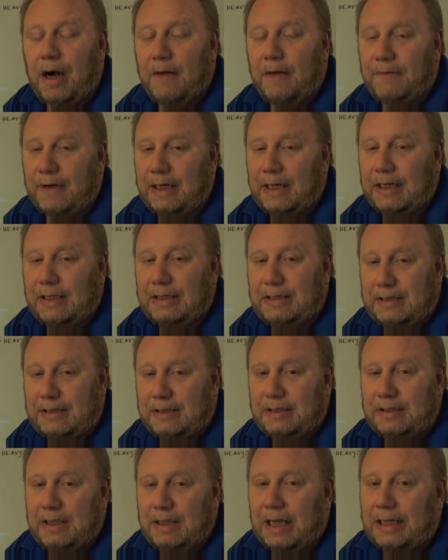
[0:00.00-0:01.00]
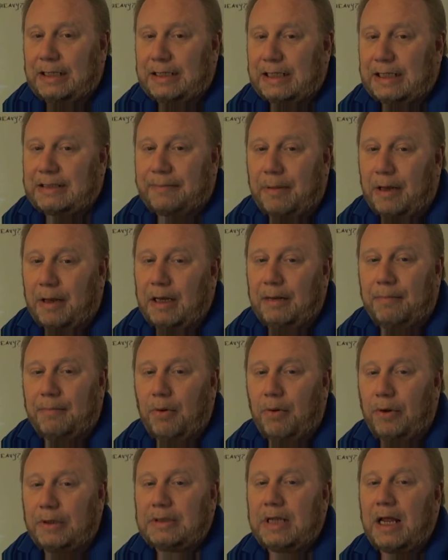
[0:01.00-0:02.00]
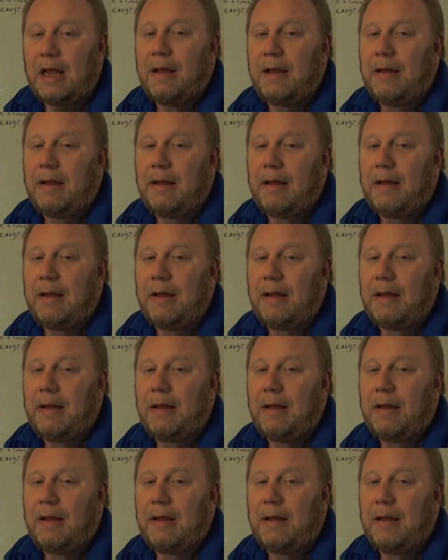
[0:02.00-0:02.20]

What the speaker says: of, and it's like discipline employees.